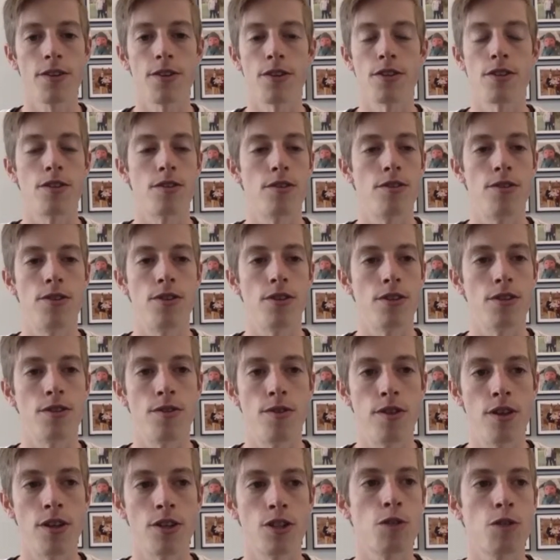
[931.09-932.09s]

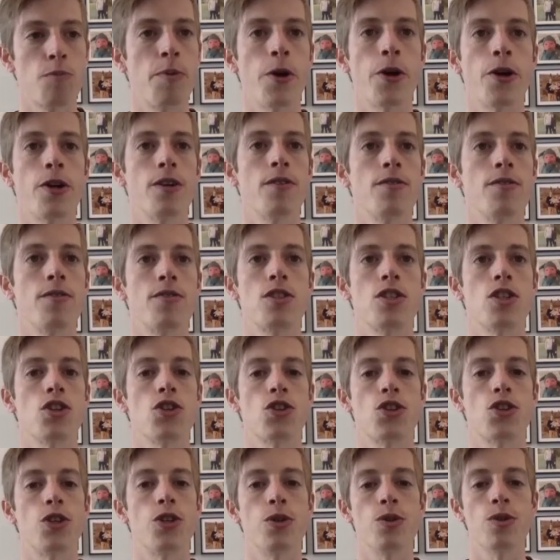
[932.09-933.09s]
the spirit of
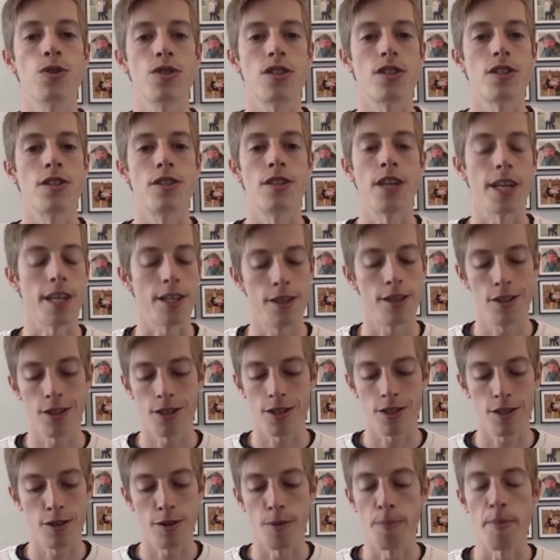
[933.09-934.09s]
Syracuse and like
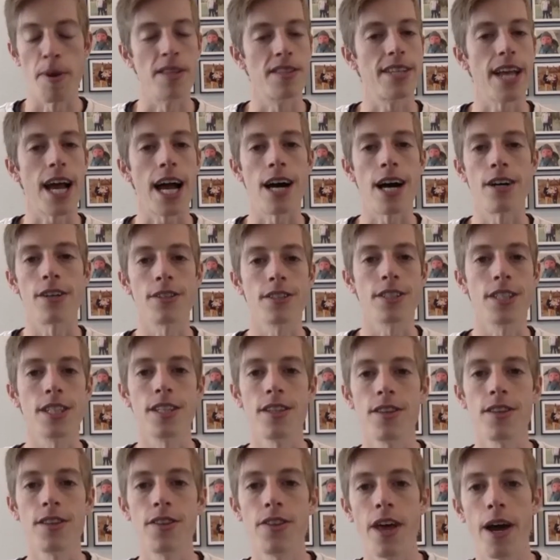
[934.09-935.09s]
just the
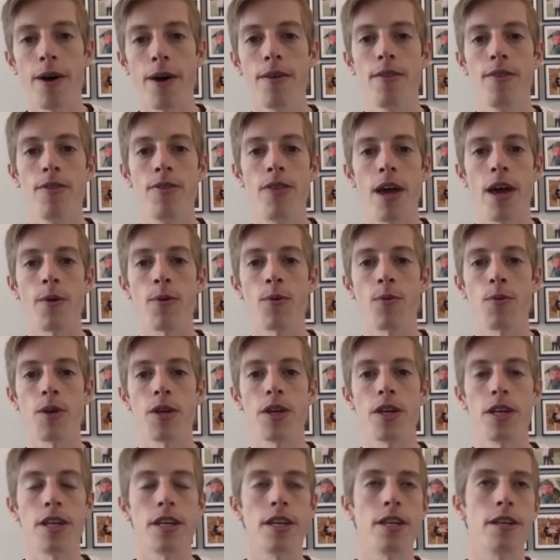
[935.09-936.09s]
mentality that
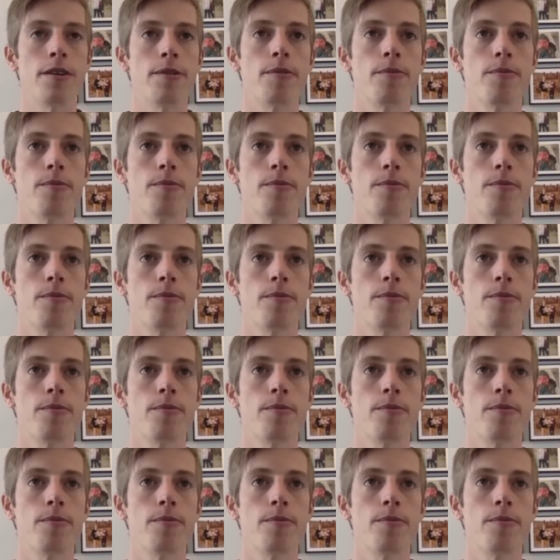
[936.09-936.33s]
we